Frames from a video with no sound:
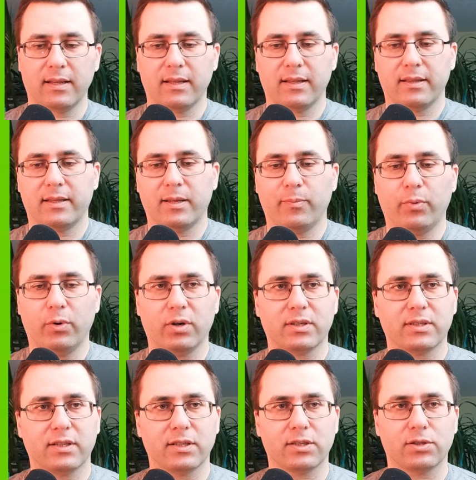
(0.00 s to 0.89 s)
The
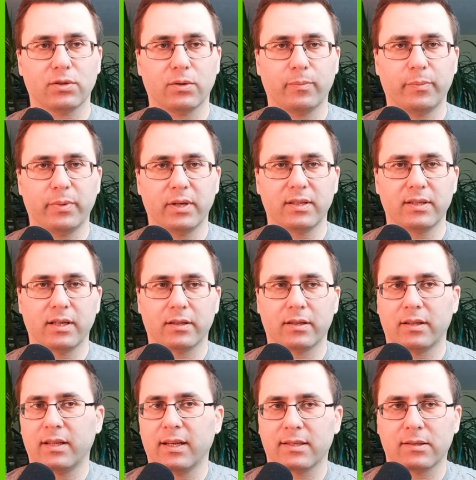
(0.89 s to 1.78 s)
box is so big that
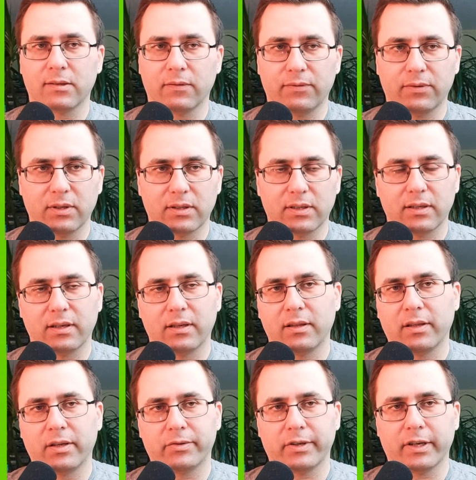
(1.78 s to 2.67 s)
it doesn't fit
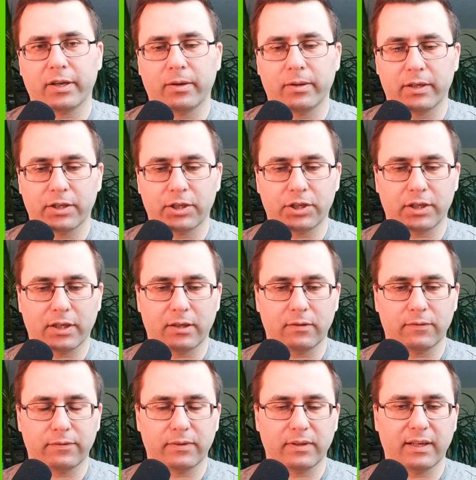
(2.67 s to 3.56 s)
in the regular
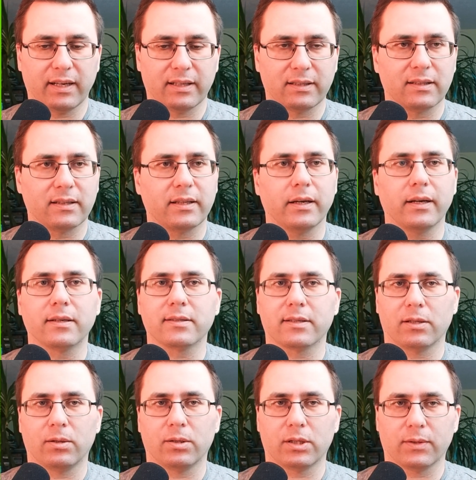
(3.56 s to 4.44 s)
shelf and it takes
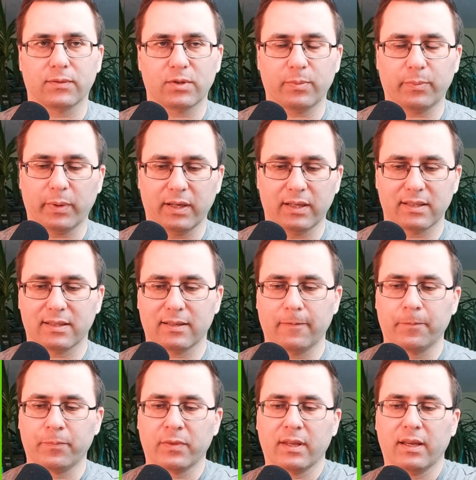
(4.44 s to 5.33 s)
a lot of space.
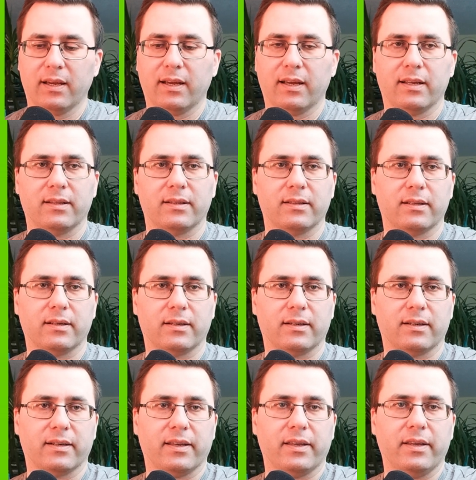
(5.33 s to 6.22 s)
And
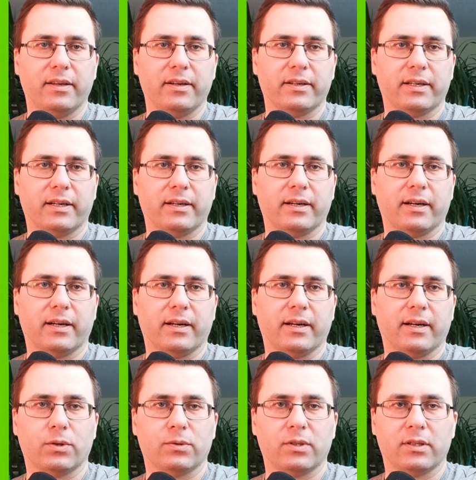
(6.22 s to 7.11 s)
here I
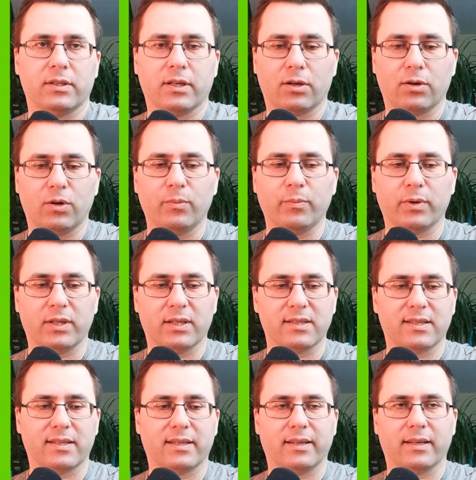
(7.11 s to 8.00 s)
show that the
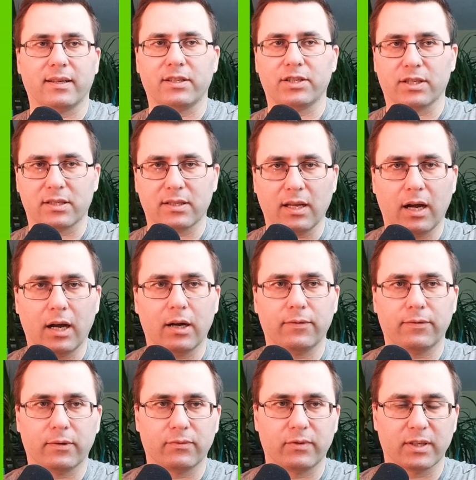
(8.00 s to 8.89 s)
components take just
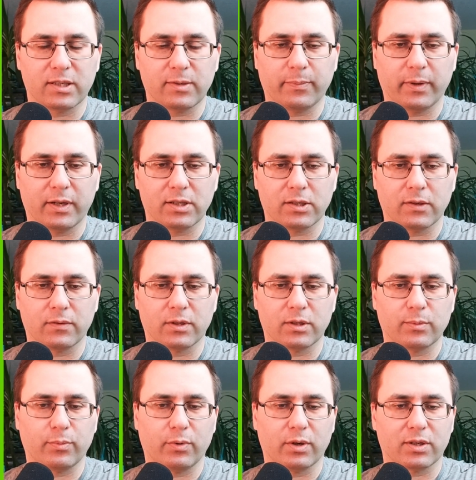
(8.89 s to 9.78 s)
half of the space of
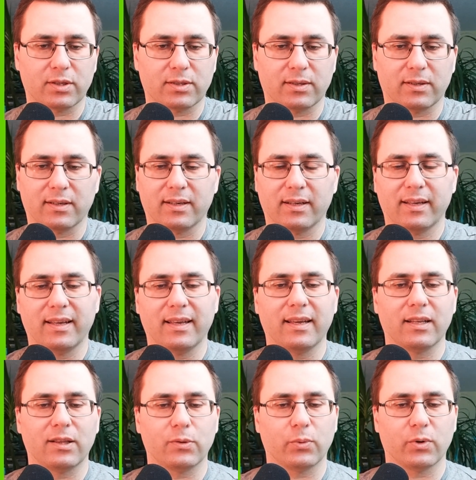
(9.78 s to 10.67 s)
this box, so
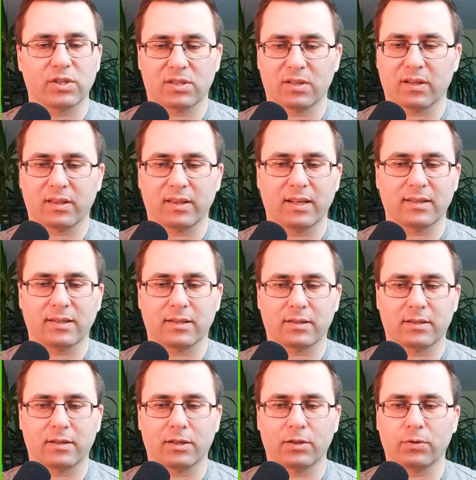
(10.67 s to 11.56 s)
it was not
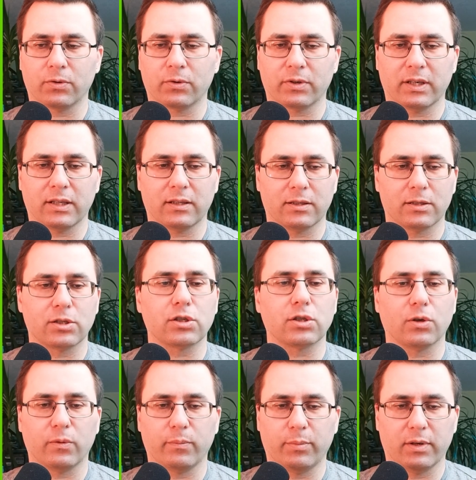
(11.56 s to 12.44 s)
necessary to create it
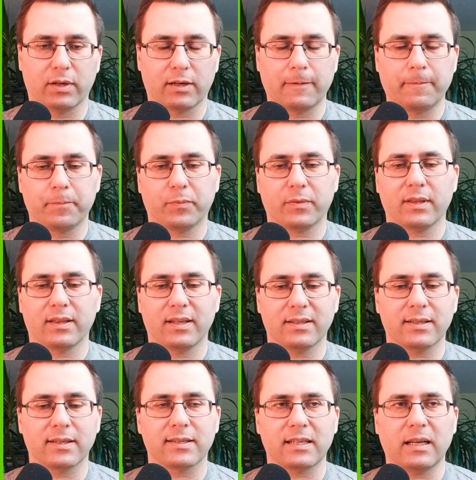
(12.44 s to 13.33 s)
so big.
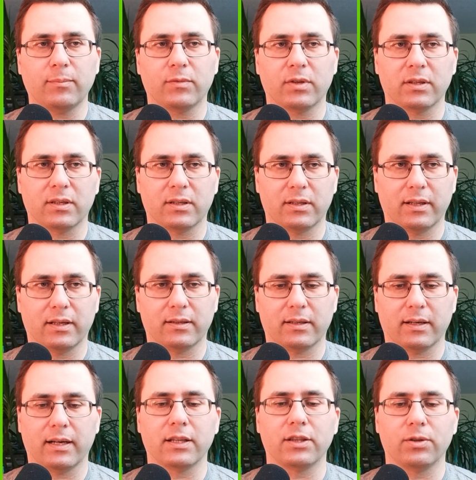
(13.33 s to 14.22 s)
This is something that
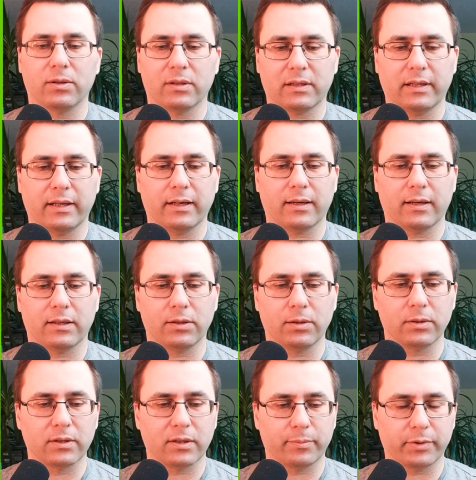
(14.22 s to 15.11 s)
I don't like, I
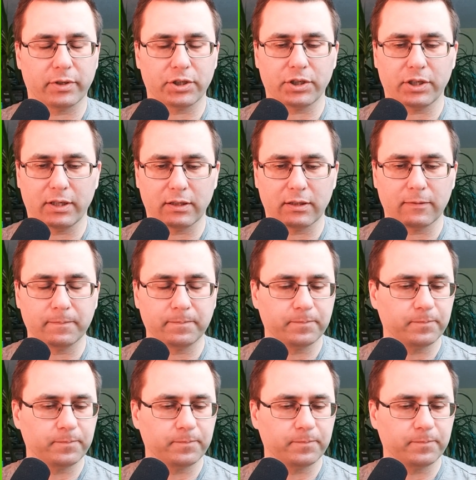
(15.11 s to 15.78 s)
don't appreciate.